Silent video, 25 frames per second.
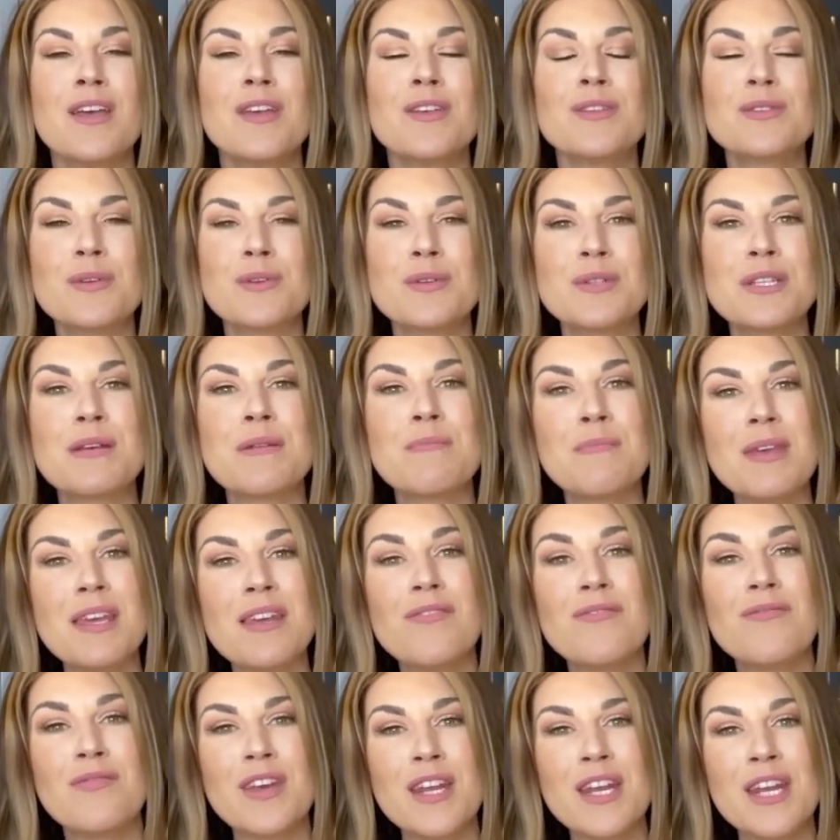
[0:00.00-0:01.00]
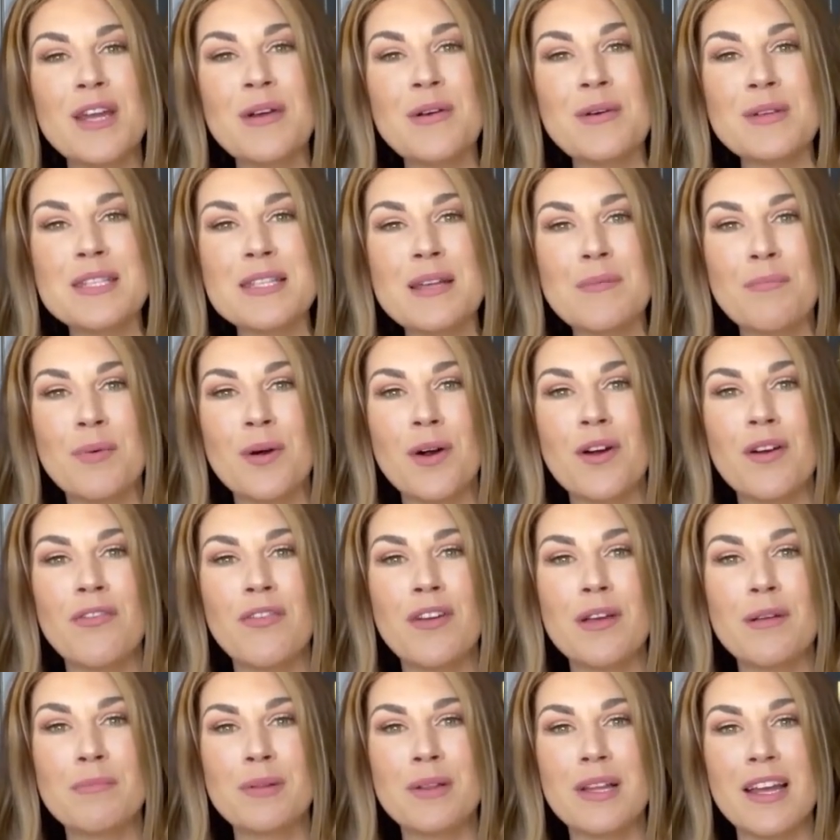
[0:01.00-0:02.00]
So to me, video is a
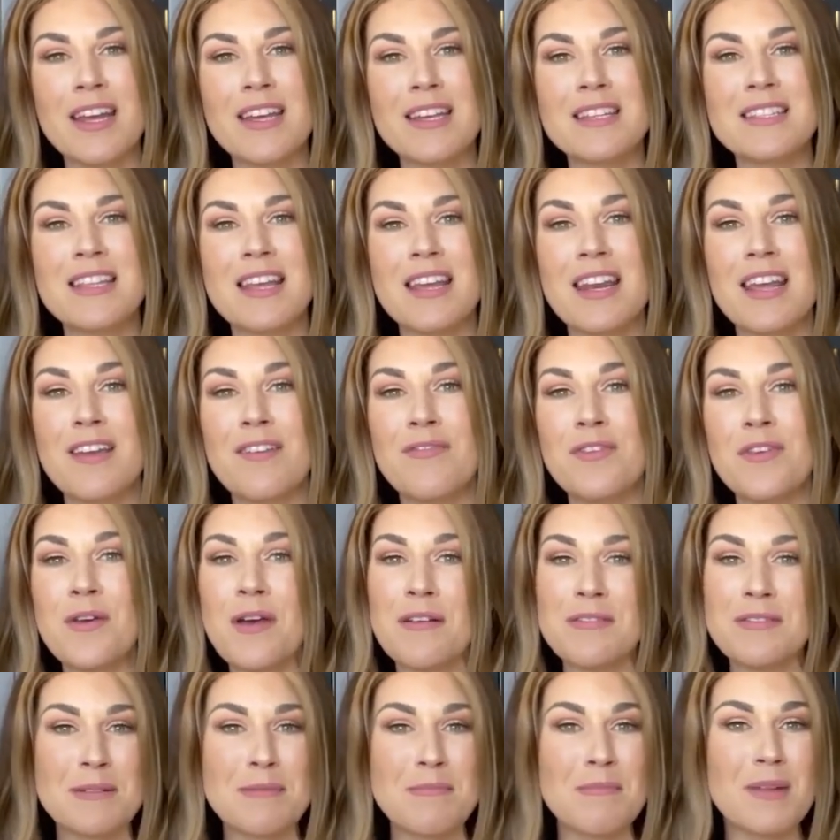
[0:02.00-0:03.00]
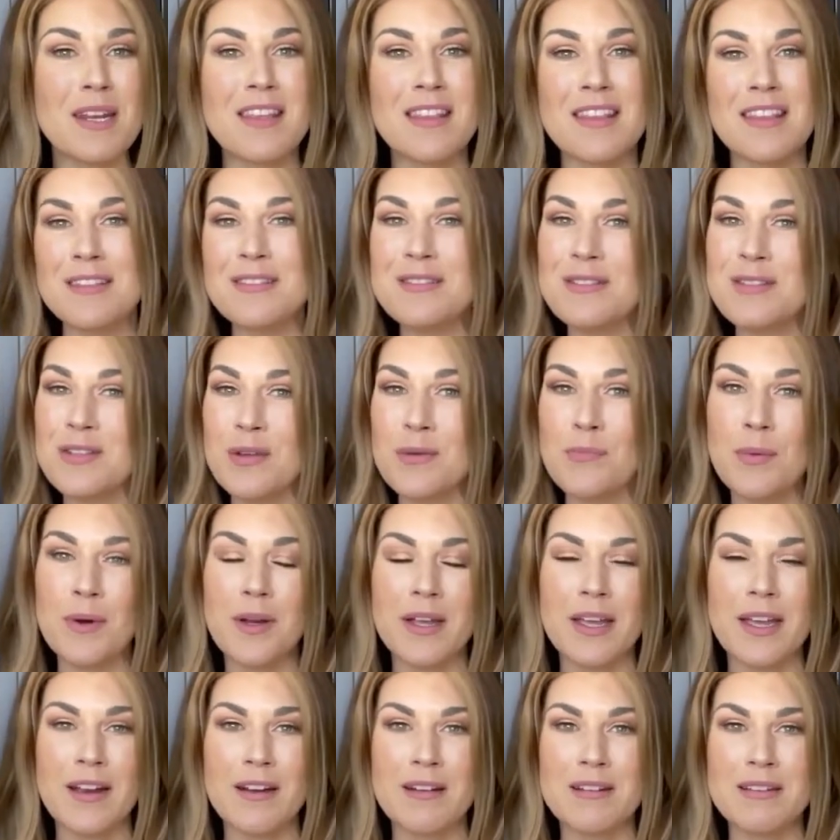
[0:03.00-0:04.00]
perfect place that if you have somebody that's super
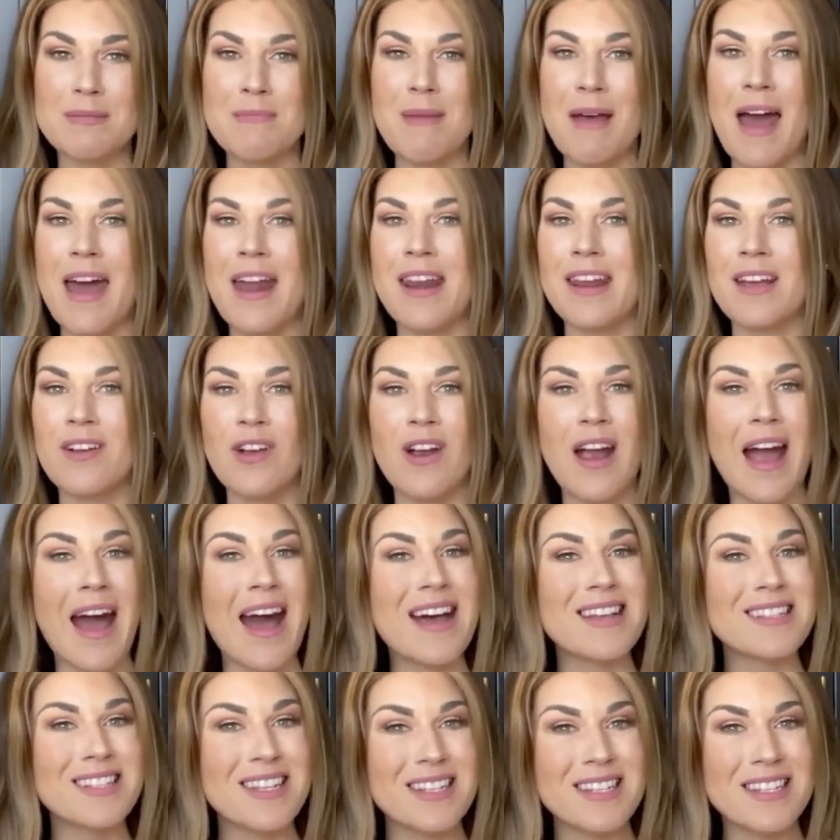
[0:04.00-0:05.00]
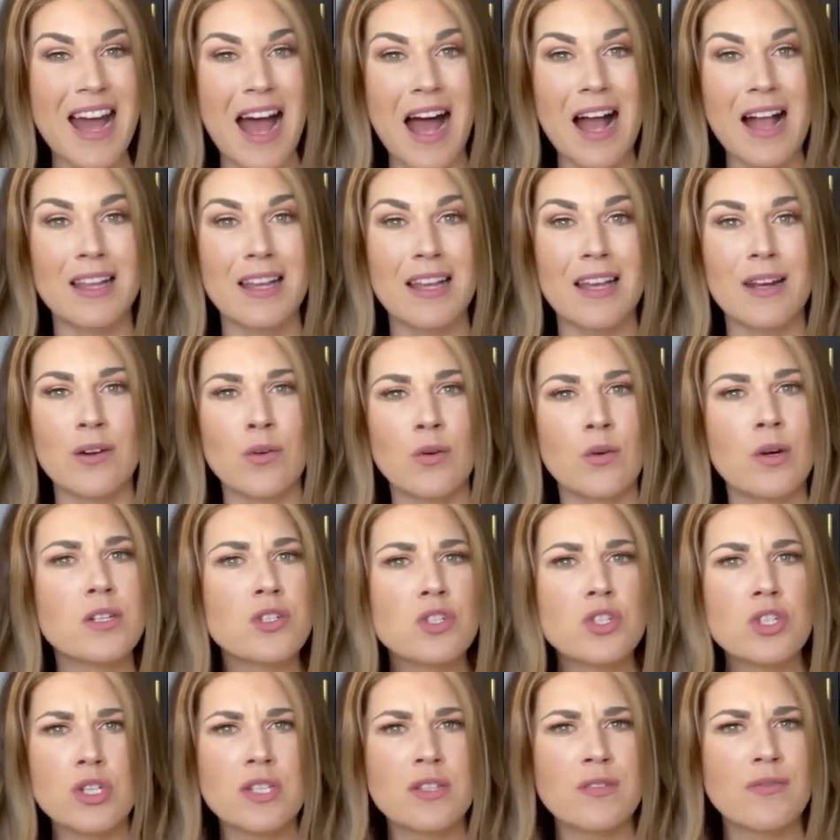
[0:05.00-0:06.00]
charismatic or has a talent or
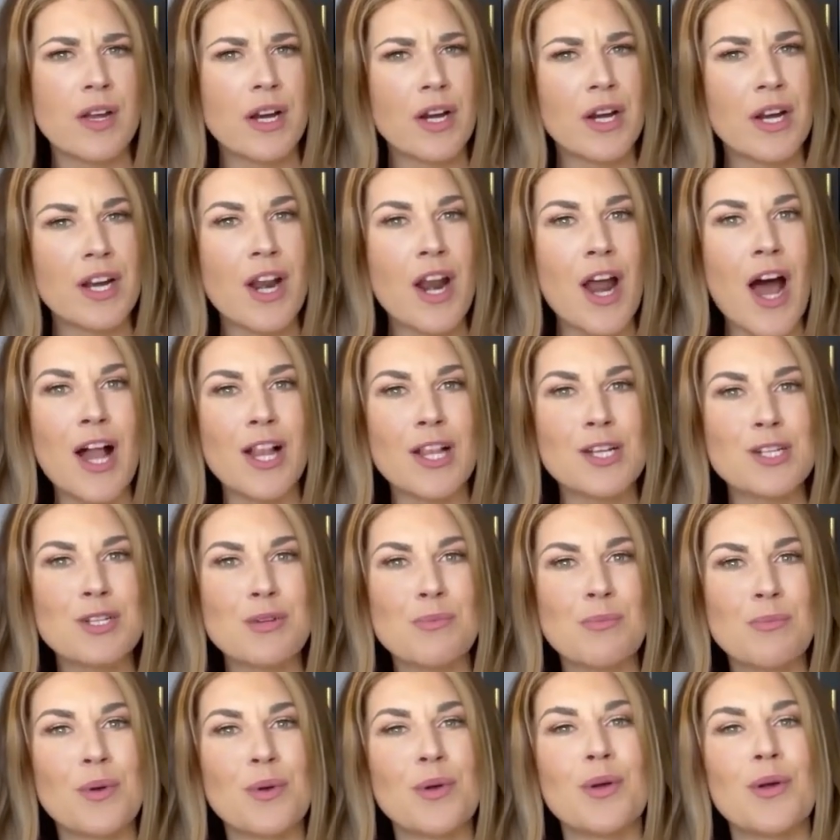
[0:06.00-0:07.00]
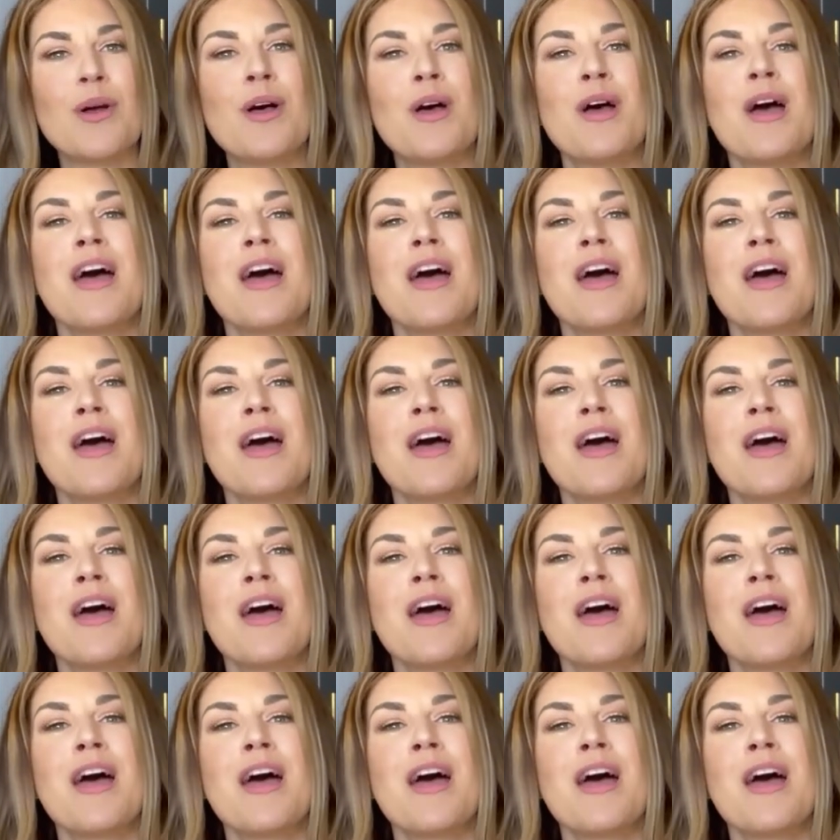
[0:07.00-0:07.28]
is just very knowledgeable,